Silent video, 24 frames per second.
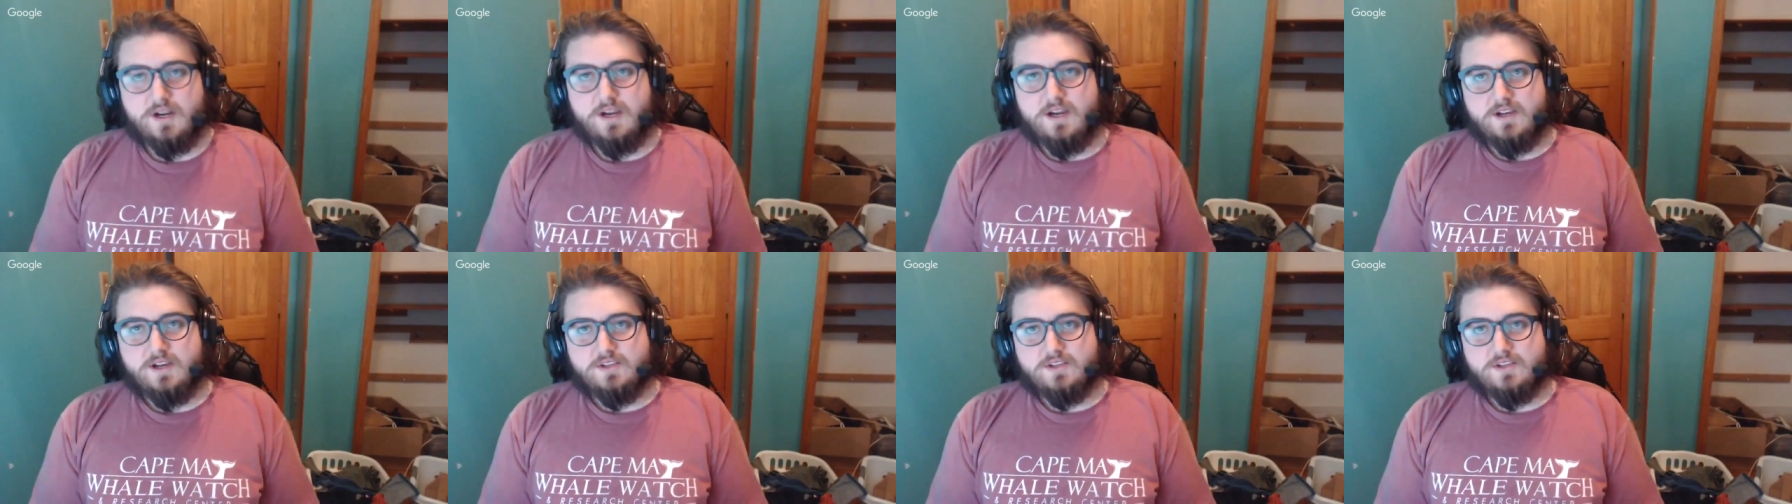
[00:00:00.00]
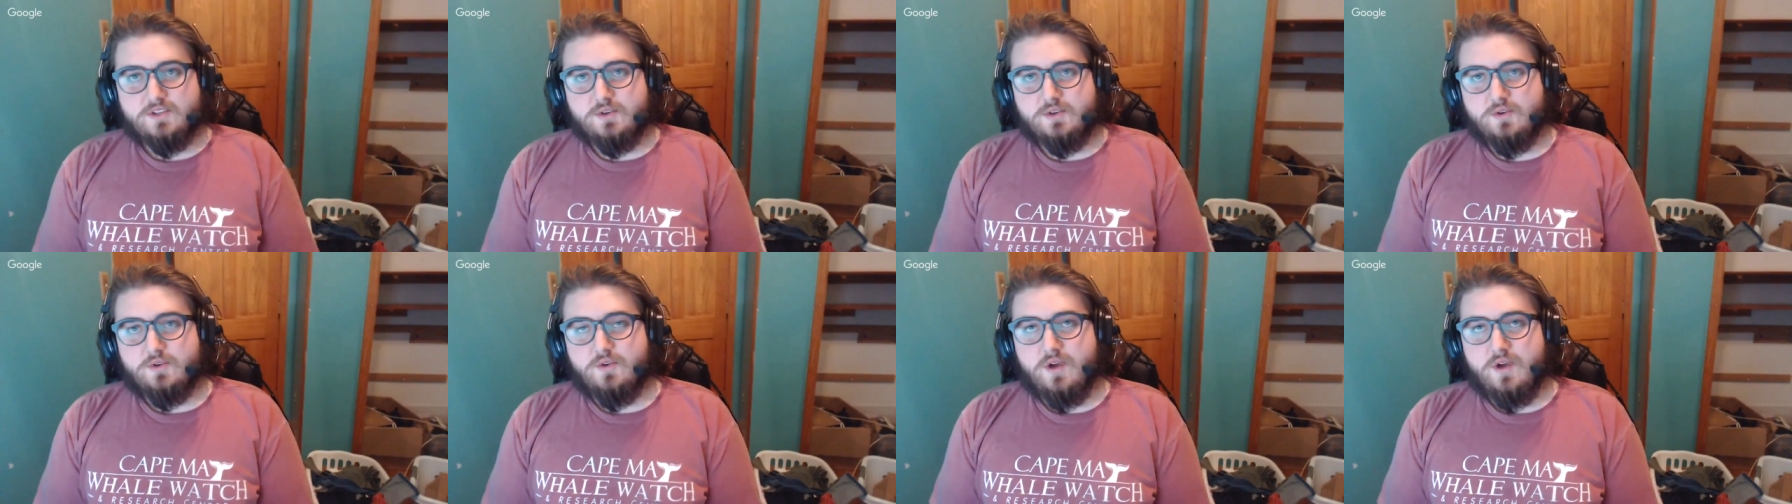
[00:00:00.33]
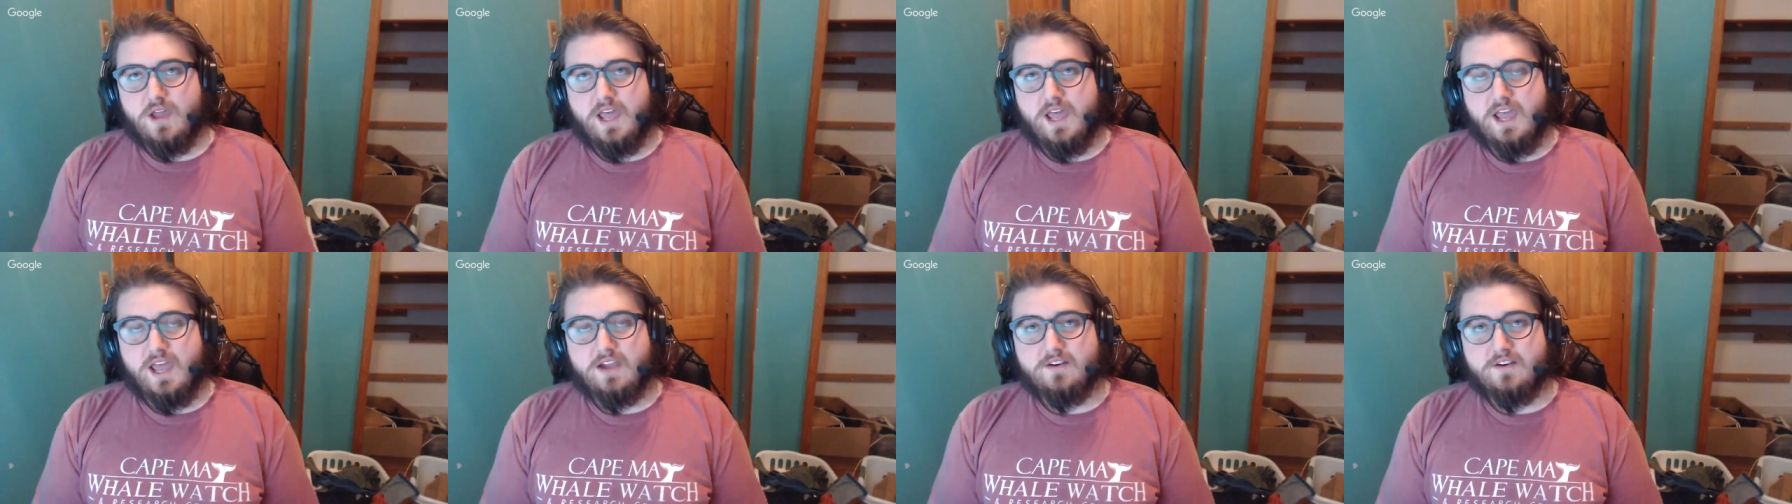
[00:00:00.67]
Uh, so
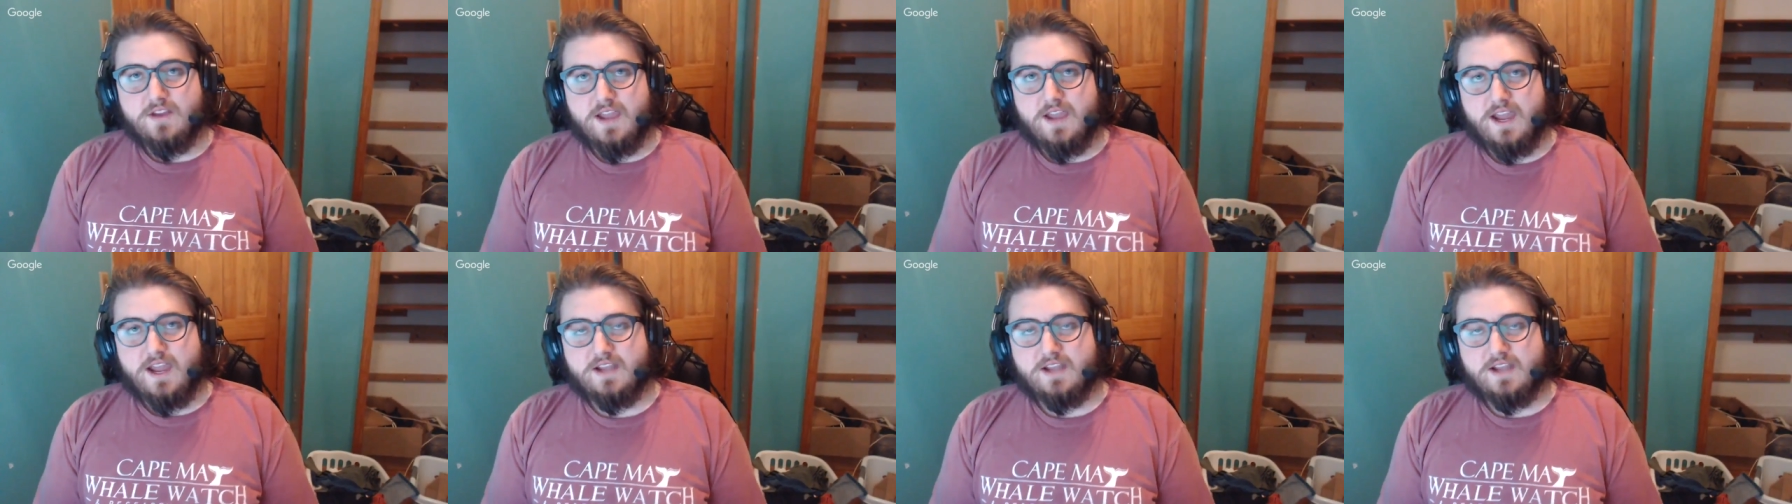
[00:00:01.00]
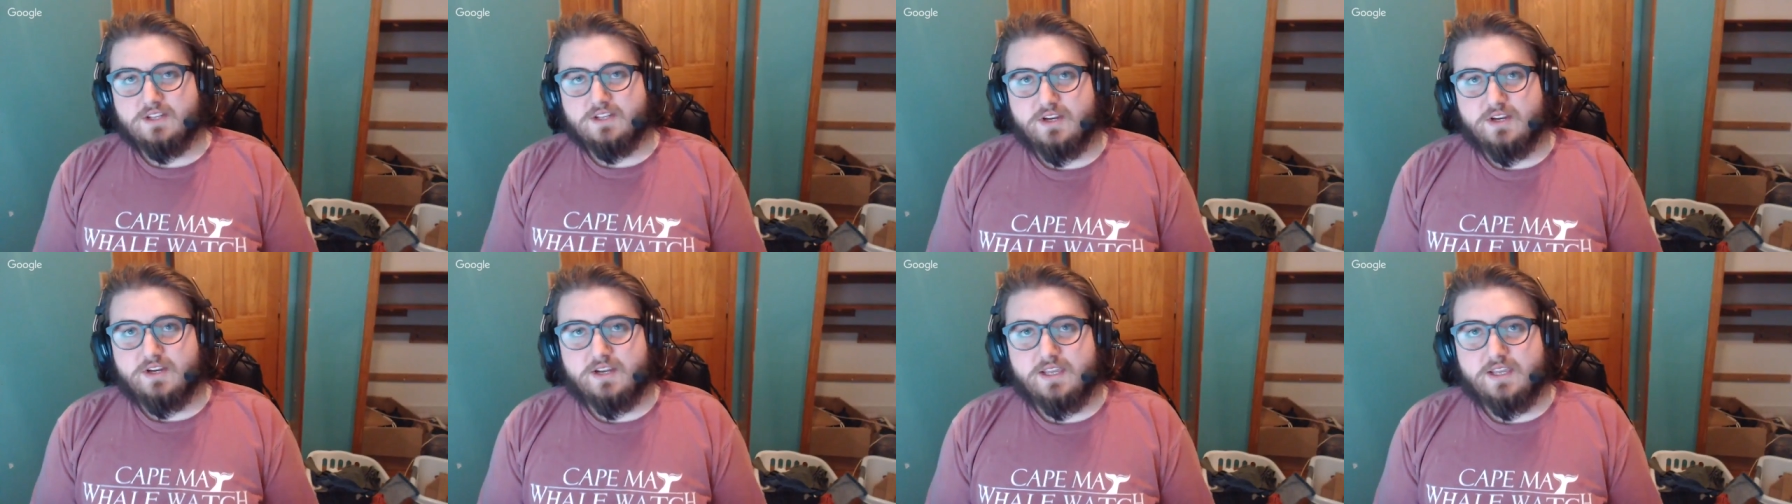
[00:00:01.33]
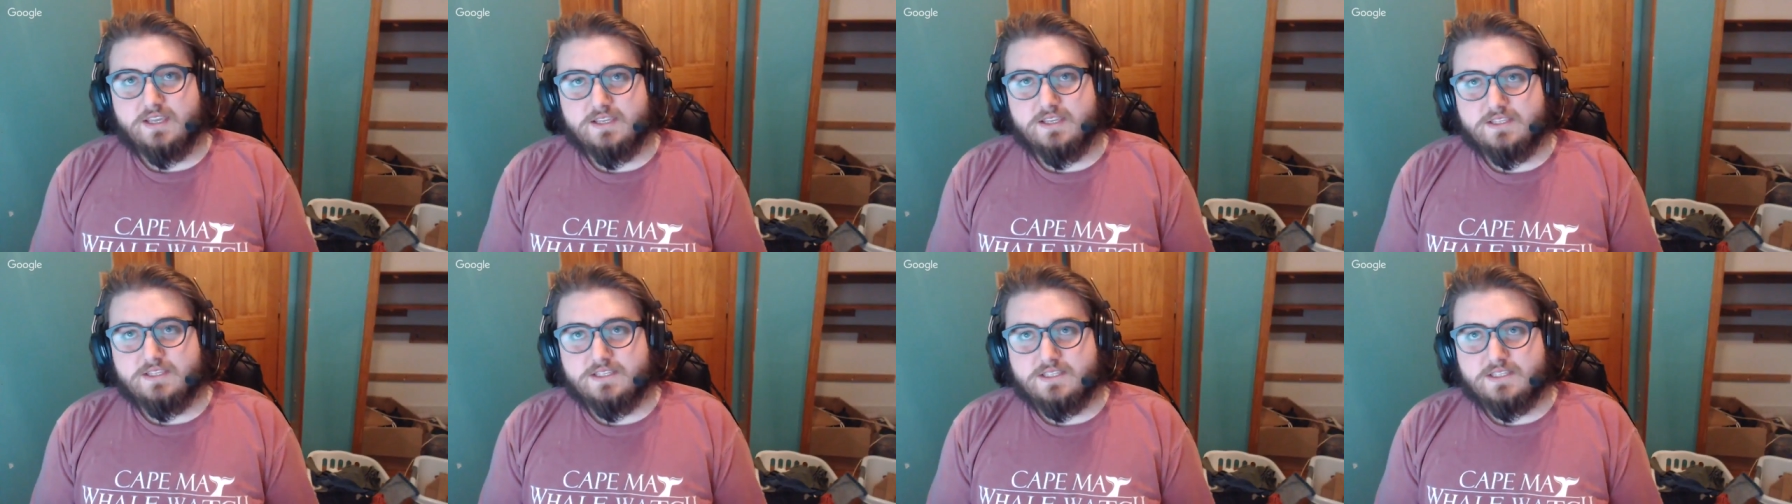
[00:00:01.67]
Hack Reactor
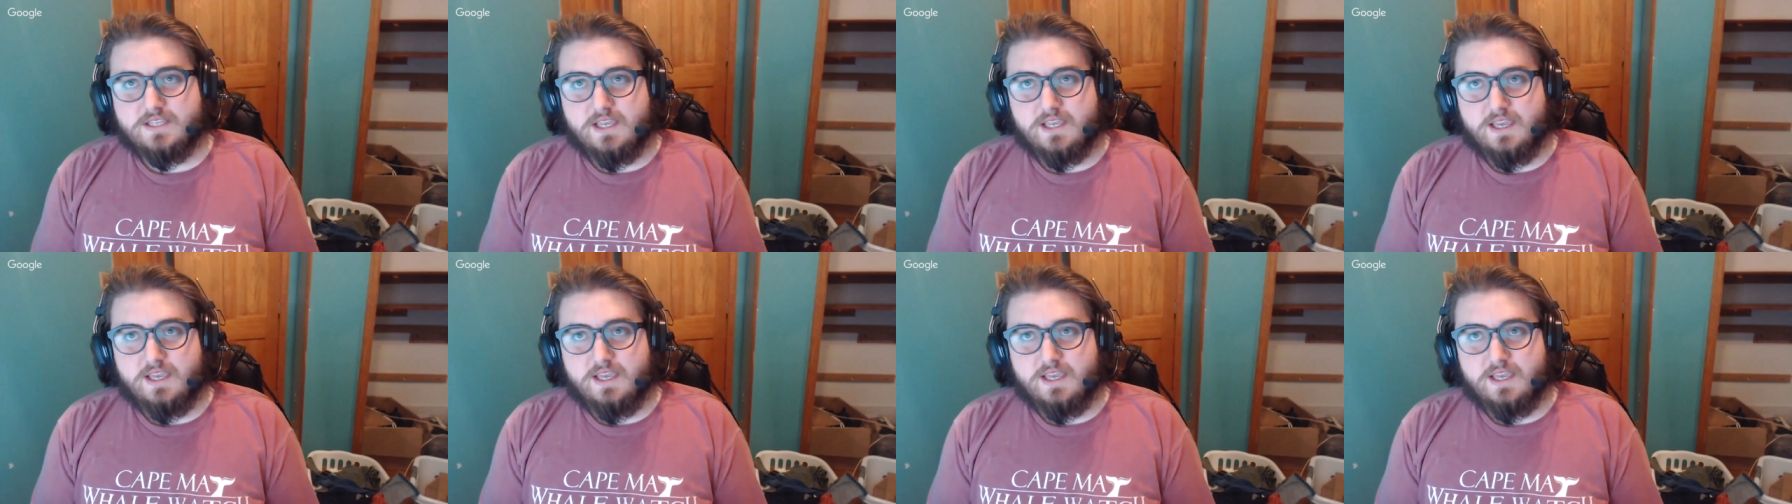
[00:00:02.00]
is